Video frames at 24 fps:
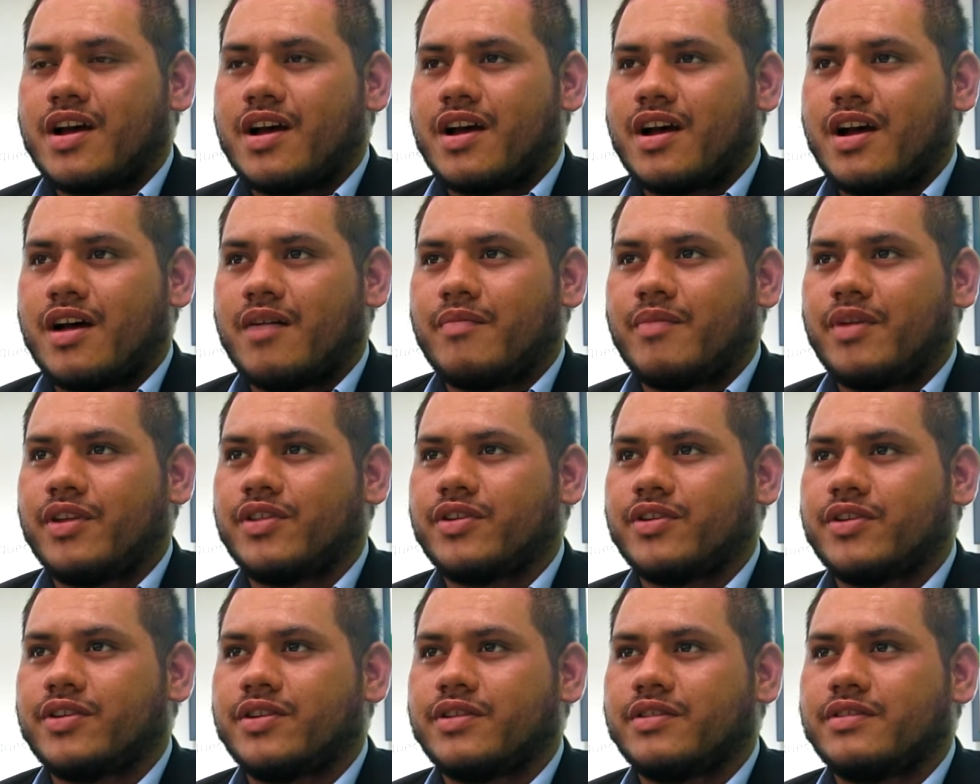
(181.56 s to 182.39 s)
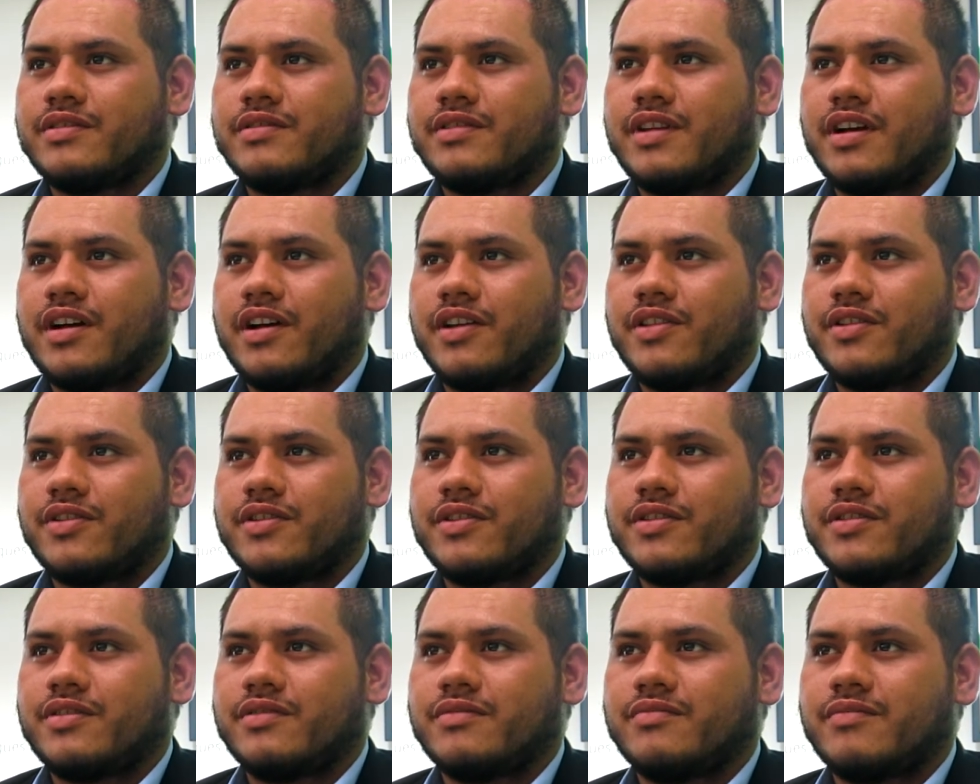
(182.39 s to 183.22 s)
Other
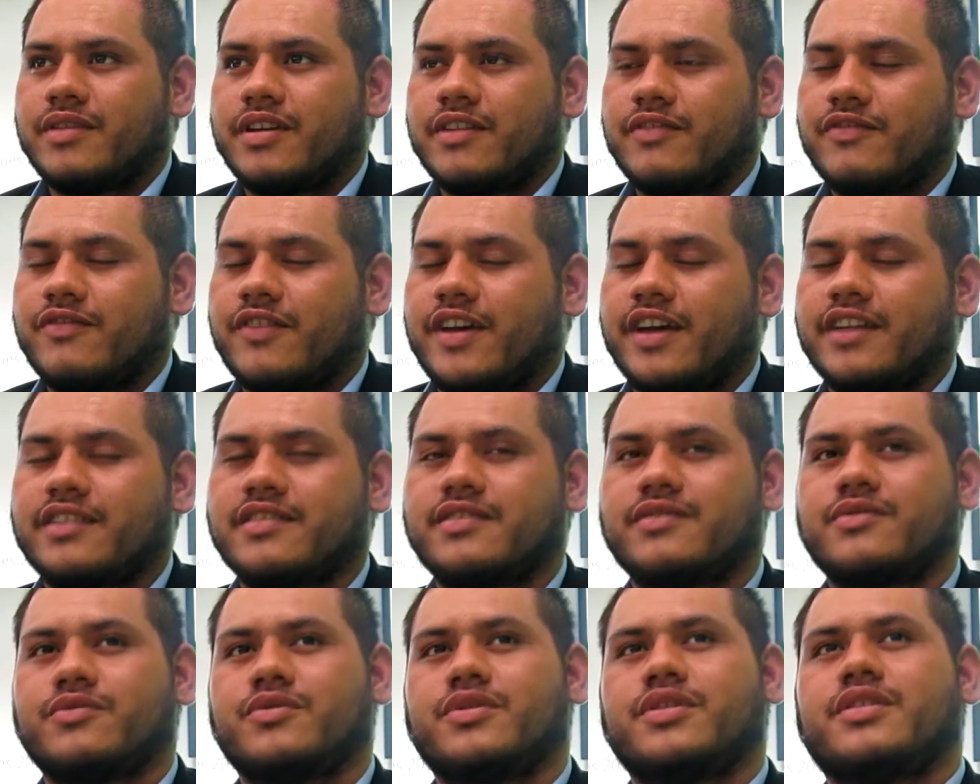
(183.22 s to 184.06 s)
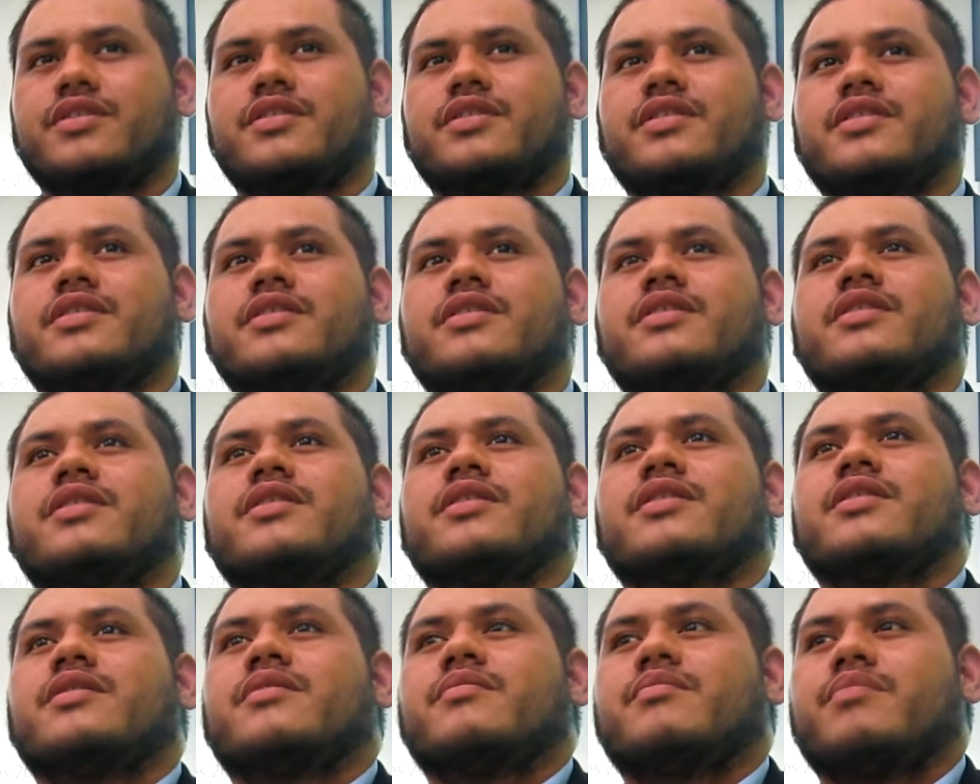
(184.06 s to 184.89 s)
effects would
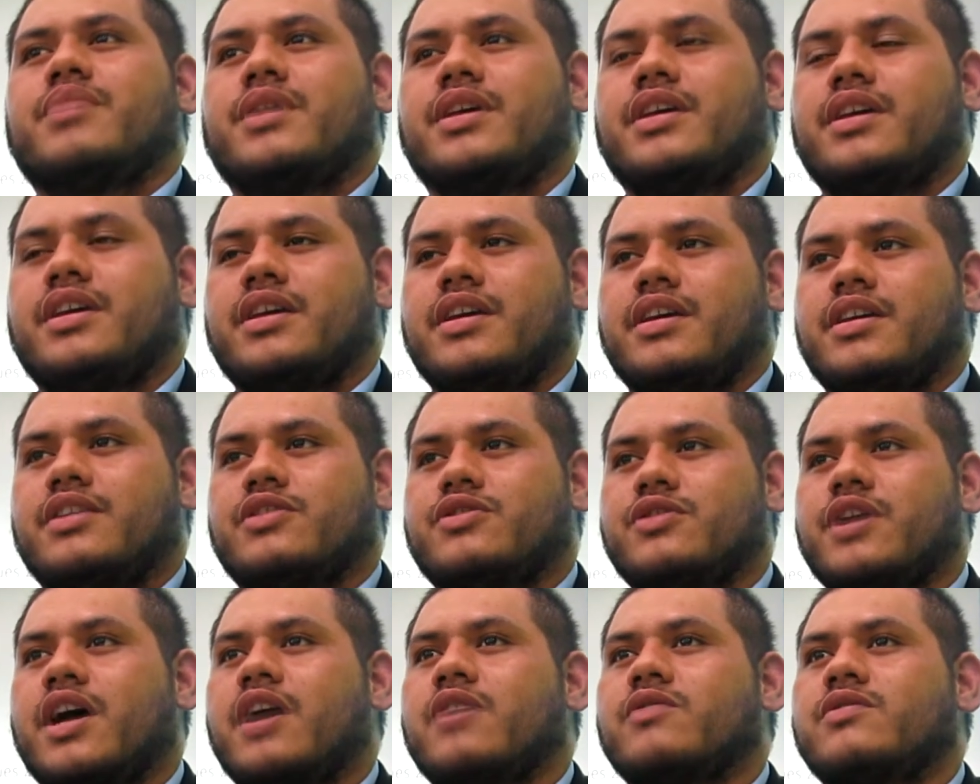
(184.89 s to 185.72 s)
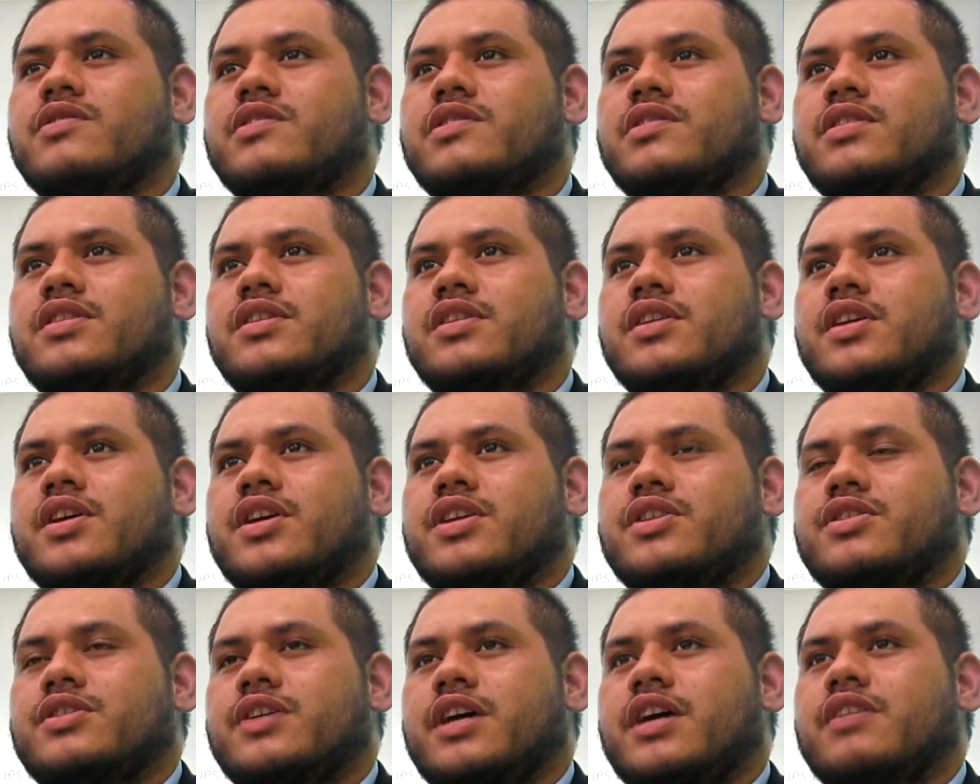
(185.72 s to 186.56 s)
be droughts.
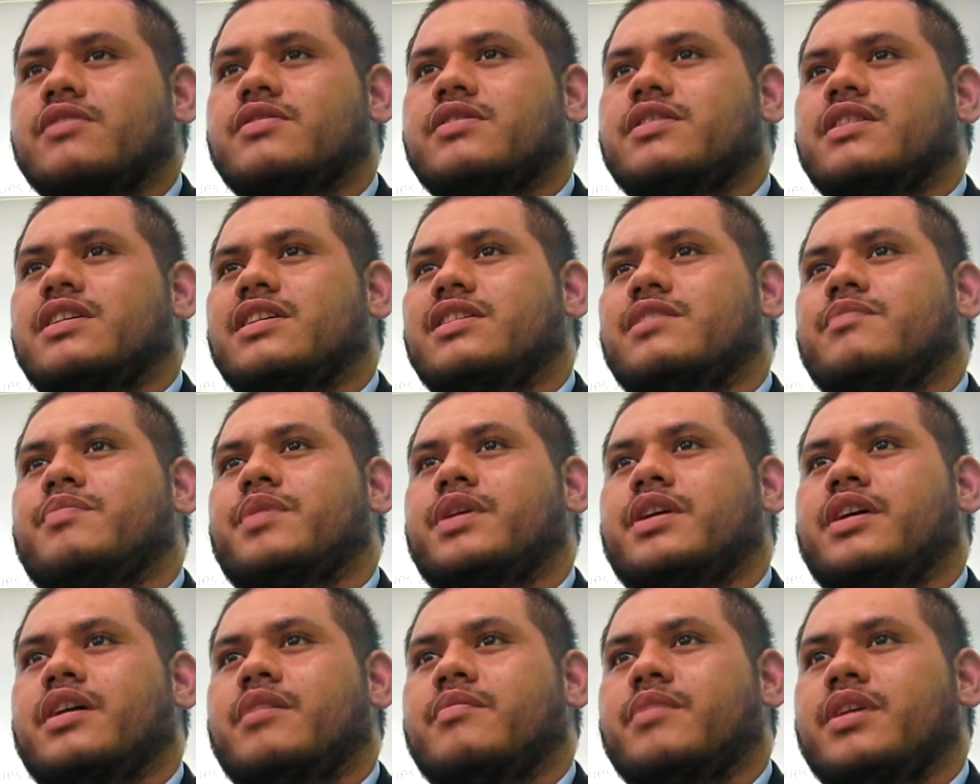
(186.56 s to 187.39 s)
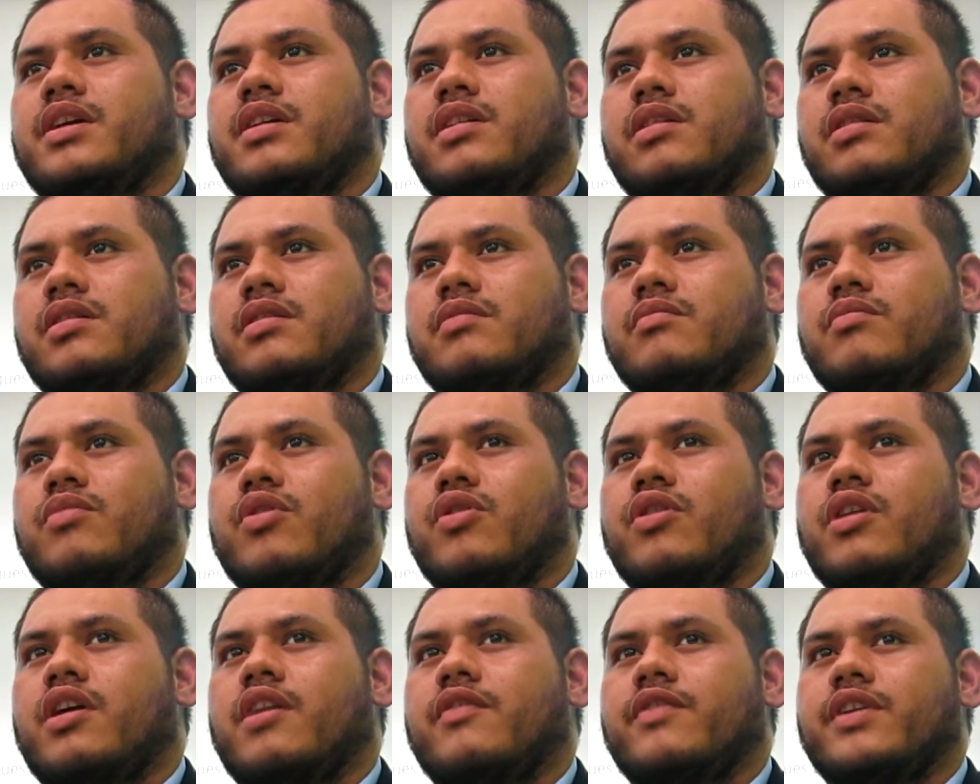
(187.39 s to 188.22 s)
Drought is becoming
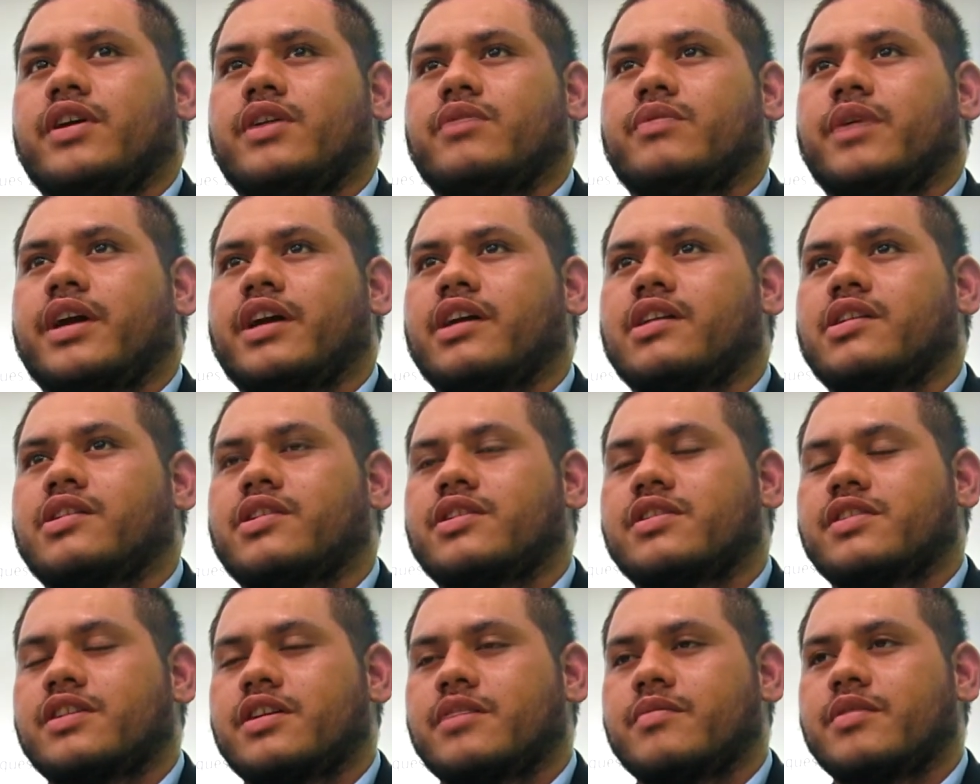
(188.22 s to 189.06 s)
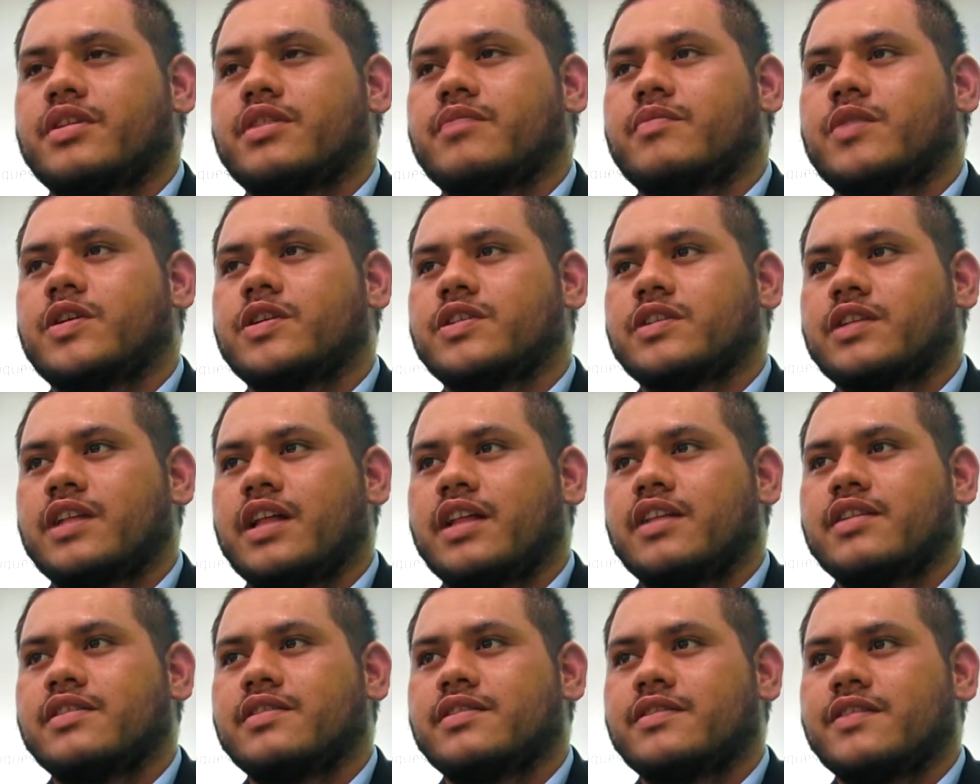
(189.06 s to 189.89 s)
more of a regular term in the Marshall
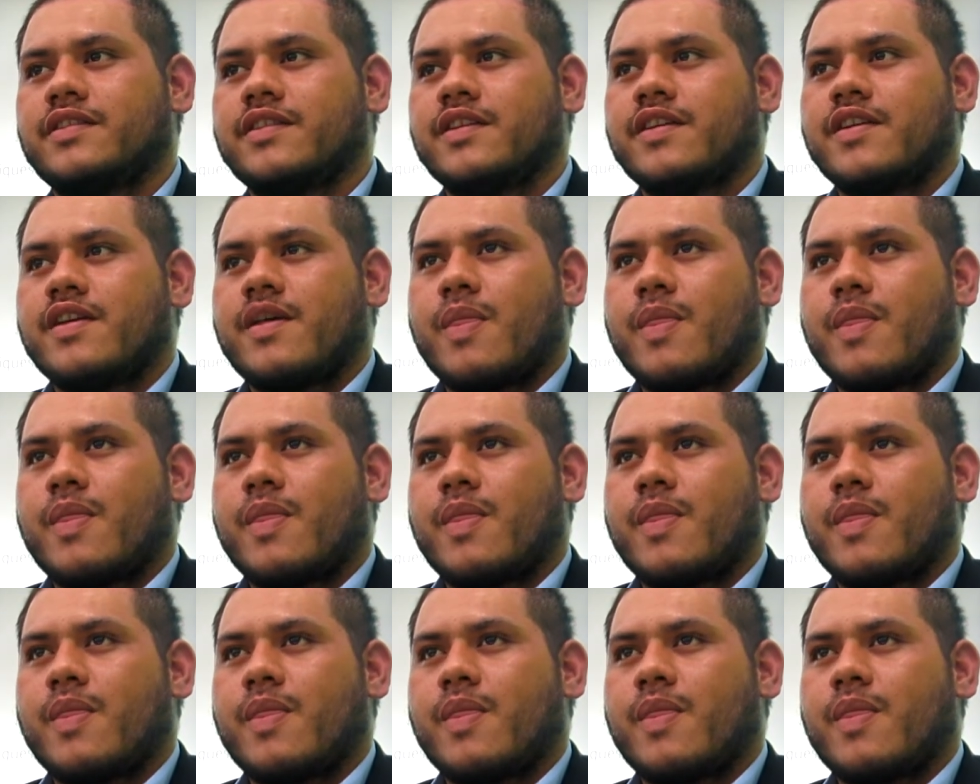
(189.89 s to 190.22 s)
Islands.